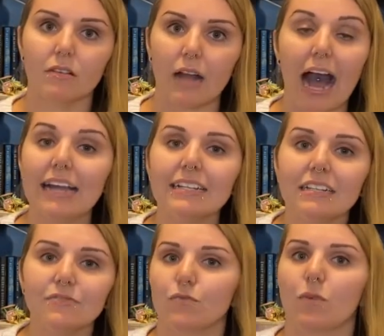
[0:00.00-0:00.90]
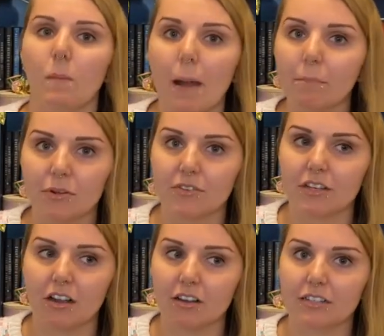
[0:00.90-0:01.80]
I didn't even remember the
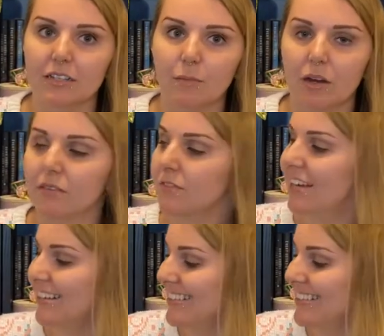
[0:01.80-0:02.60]
Arctic part of this.